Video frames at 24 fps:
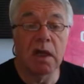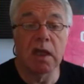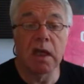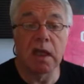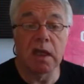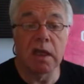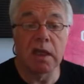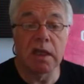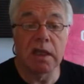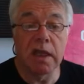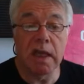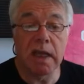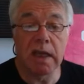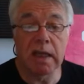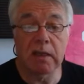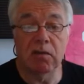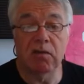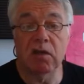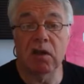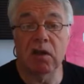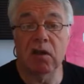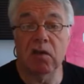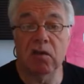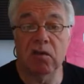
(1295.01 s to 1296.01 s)
and that
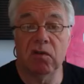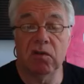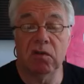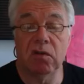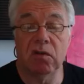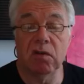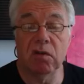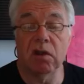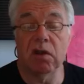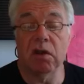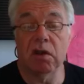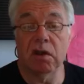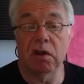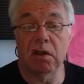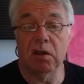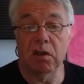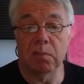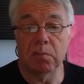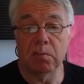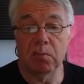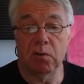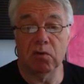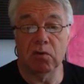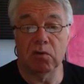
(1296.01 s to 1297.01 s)
is
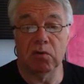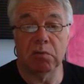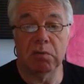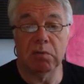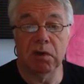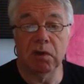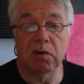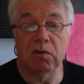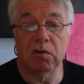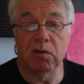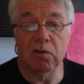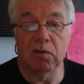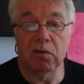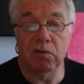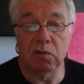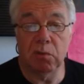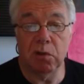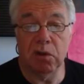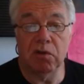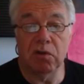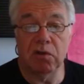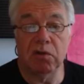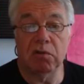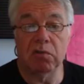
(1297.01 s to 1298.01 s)
the possibility of
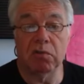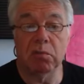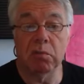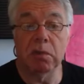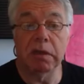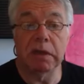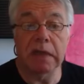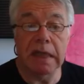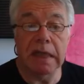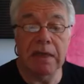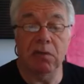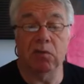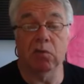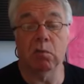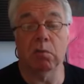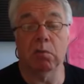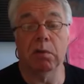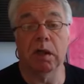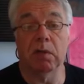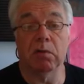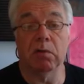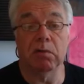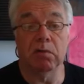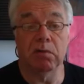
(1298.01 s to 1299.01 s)
switching from a
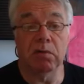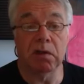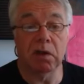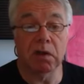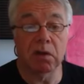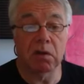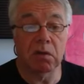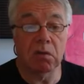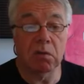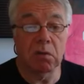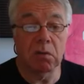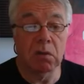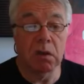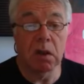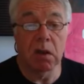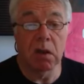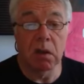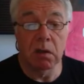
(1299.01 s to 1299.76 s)
diesel-powered vehicle,